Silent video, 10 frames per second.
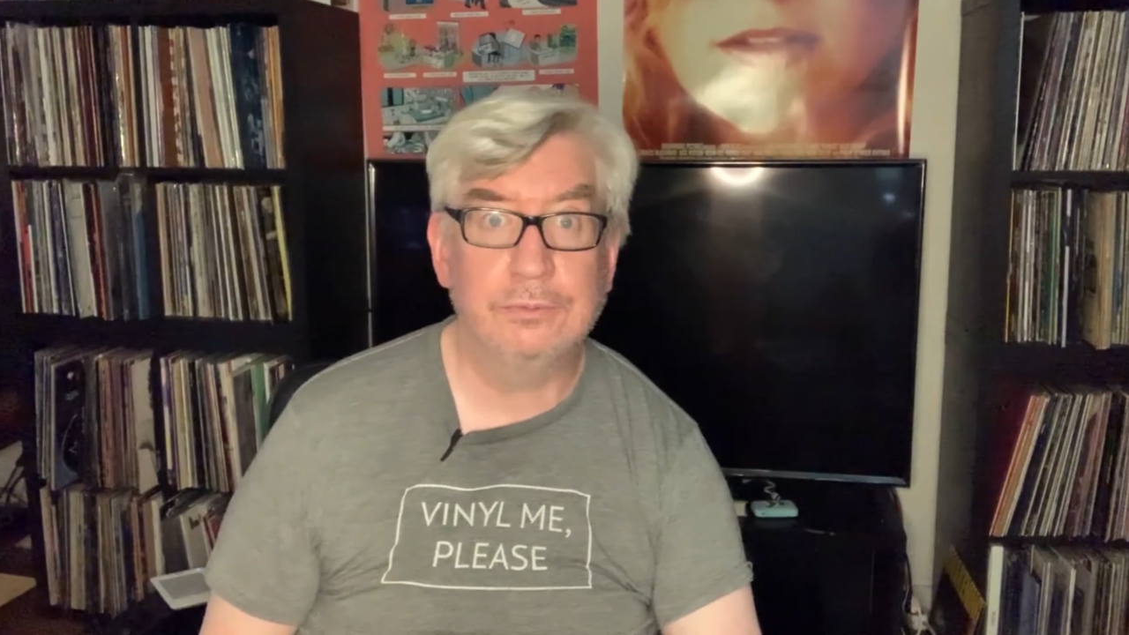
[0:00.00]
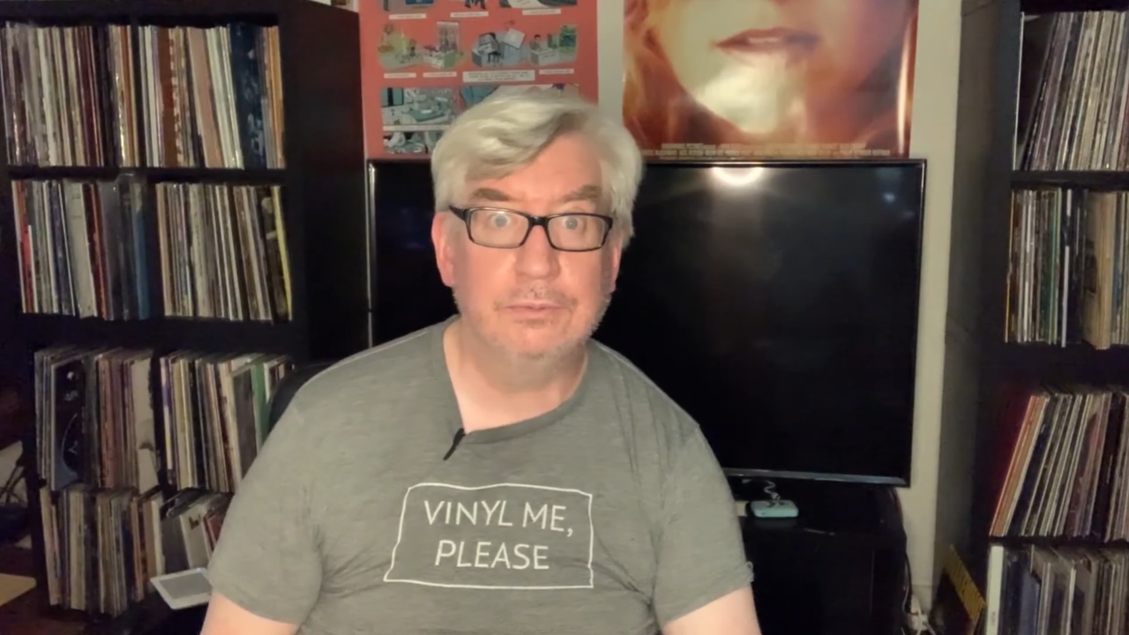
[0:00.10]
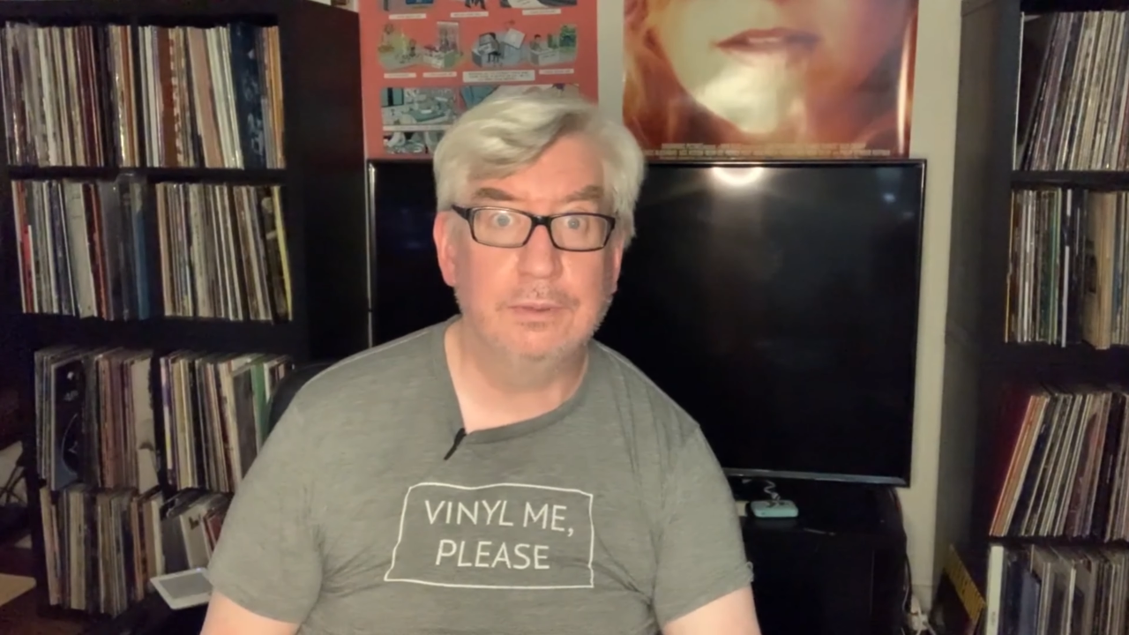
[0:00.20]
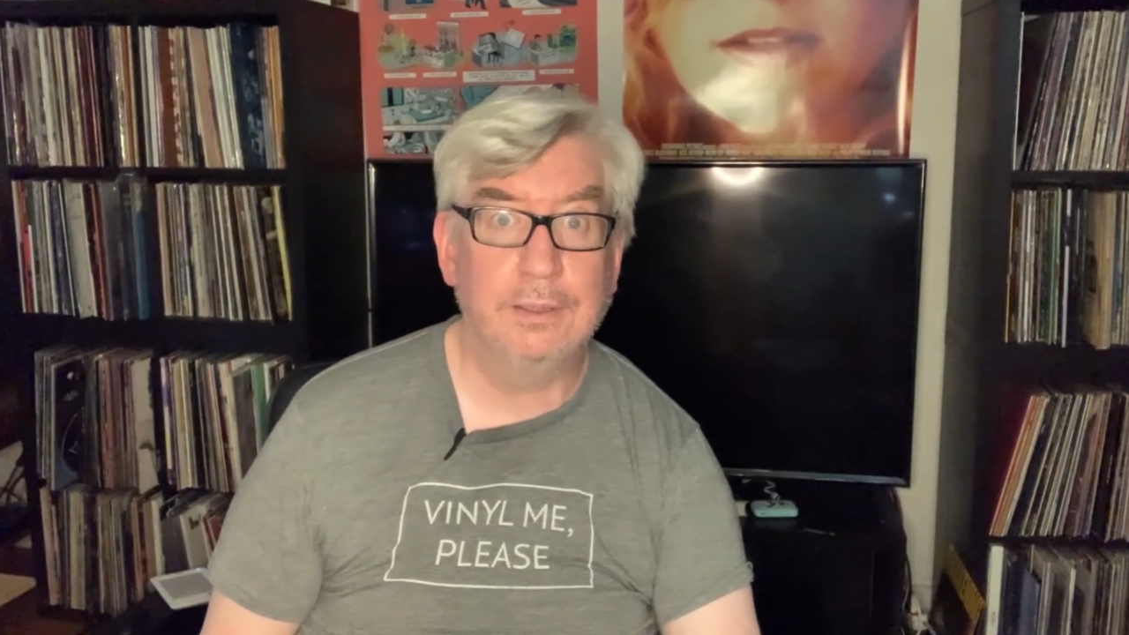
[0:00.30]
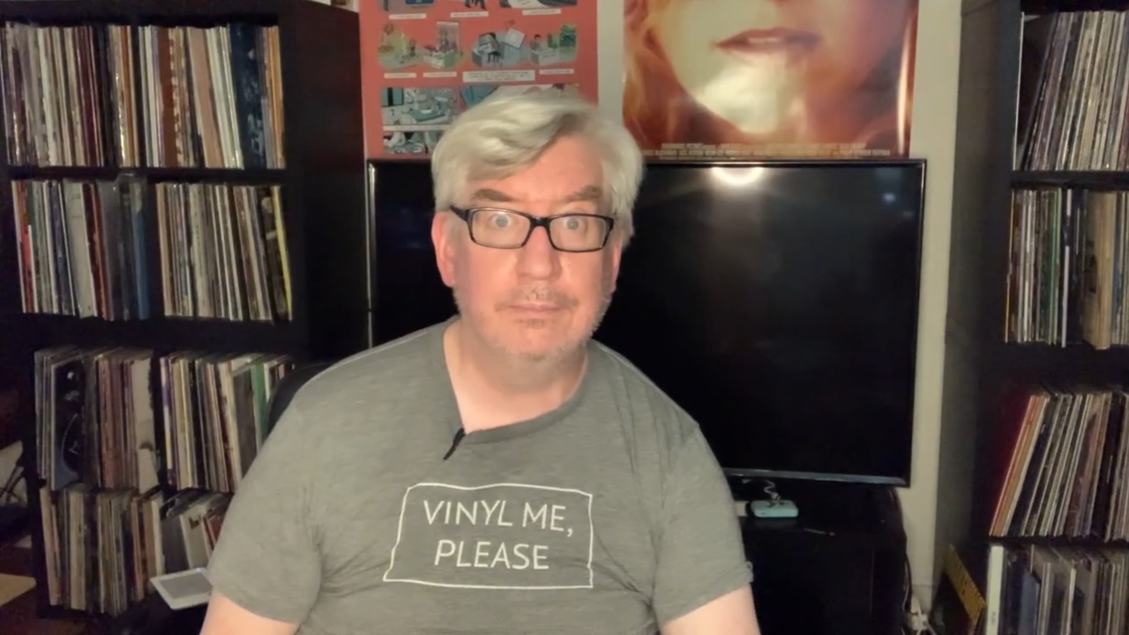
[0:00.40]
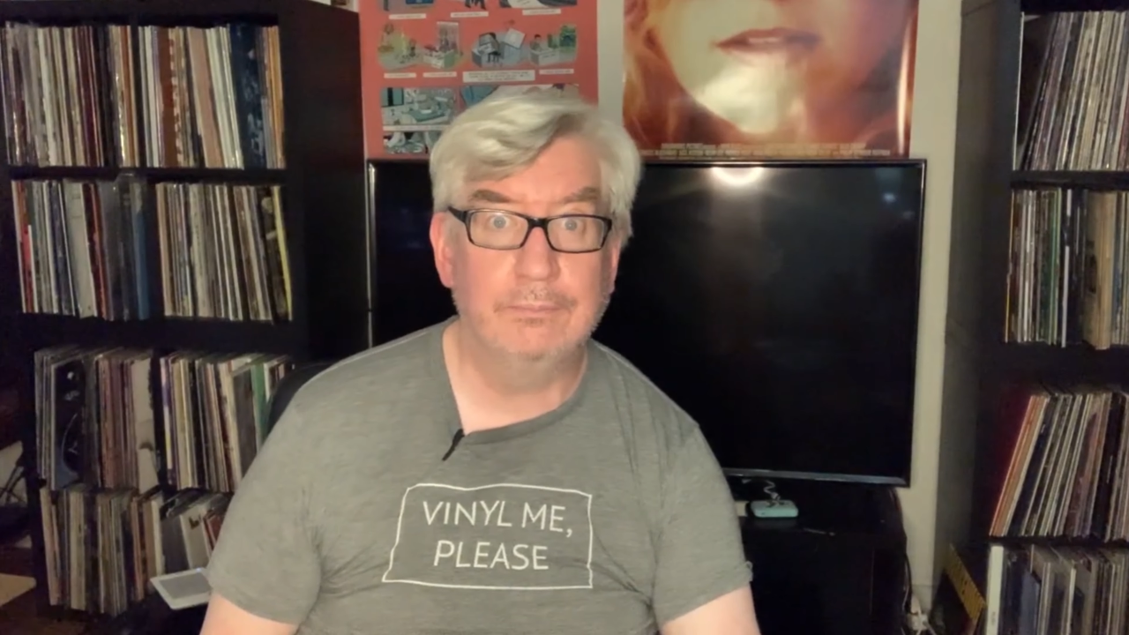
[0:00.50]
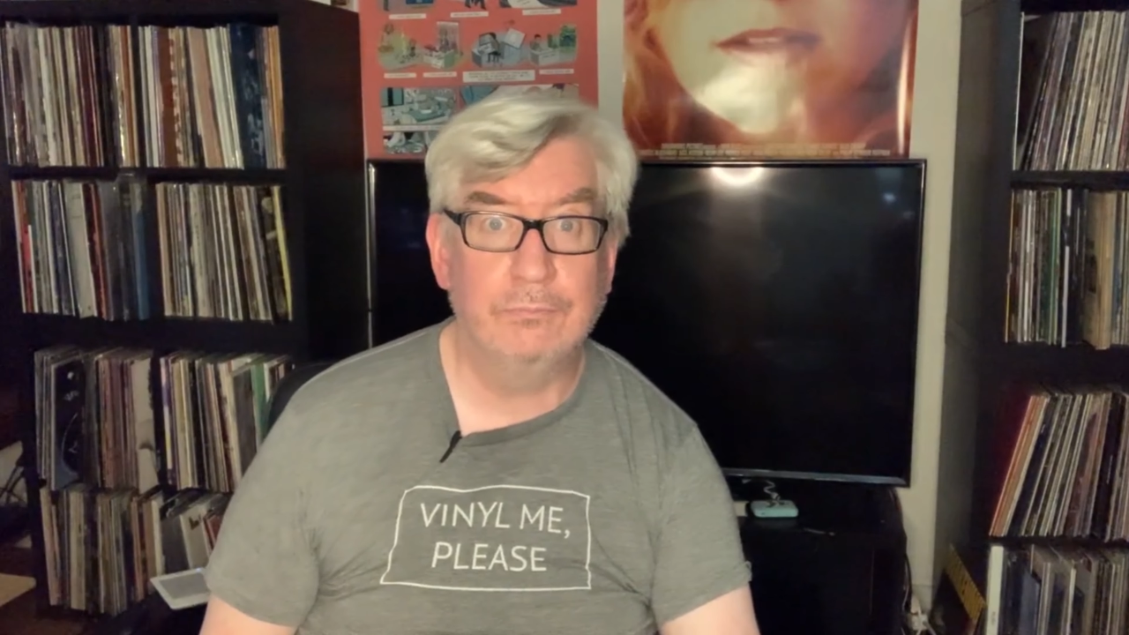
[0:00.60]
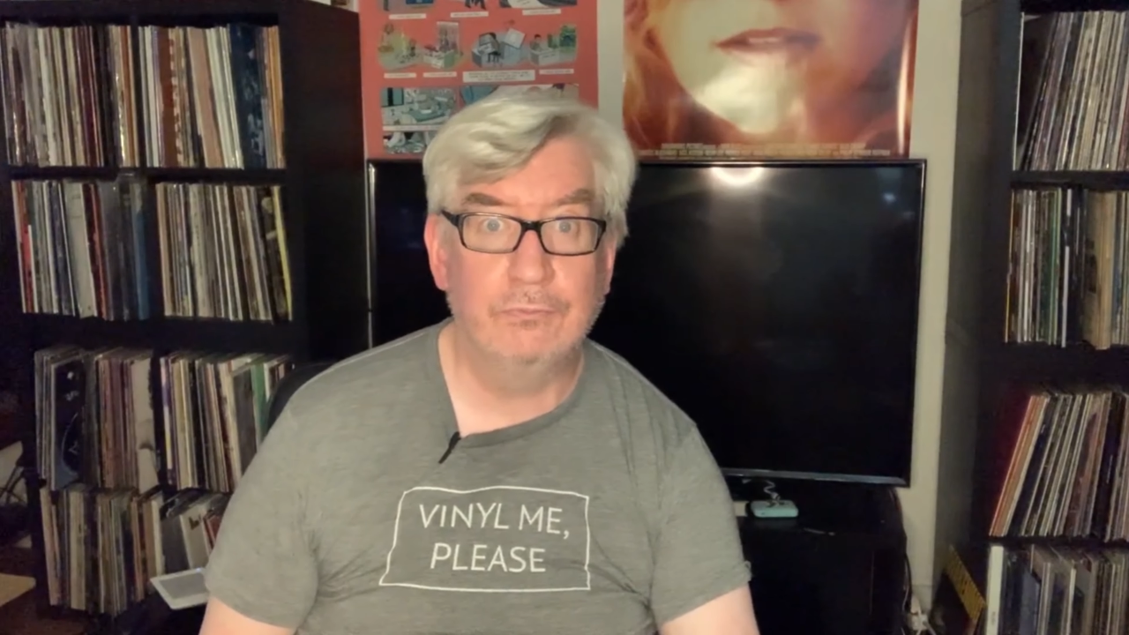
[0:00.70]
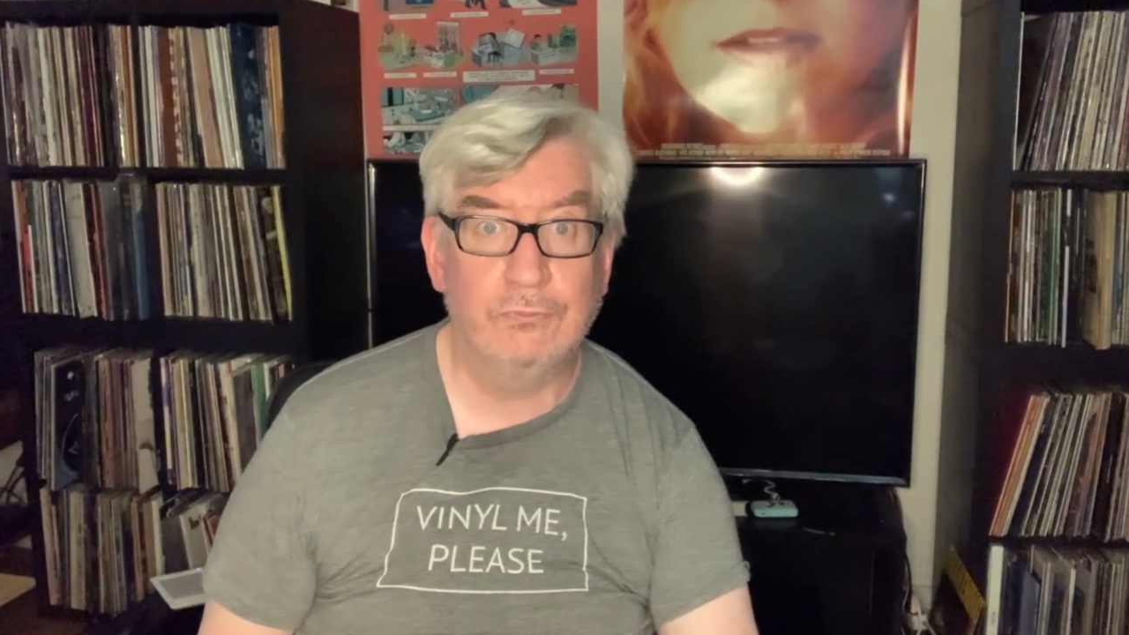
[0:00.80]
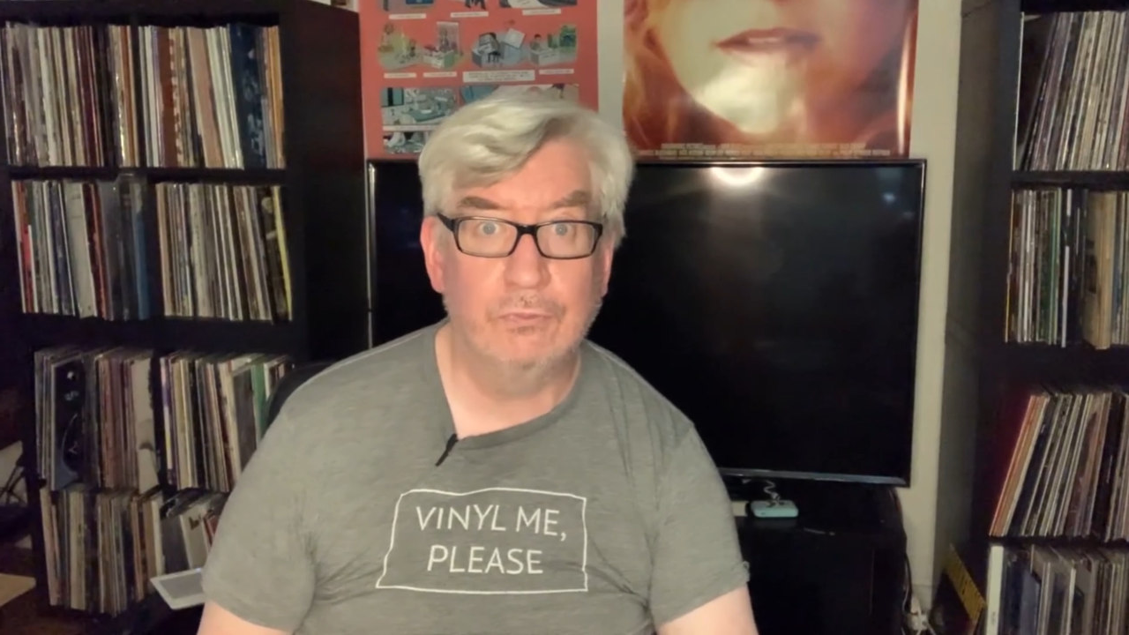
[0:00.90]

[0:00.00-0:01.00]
to um,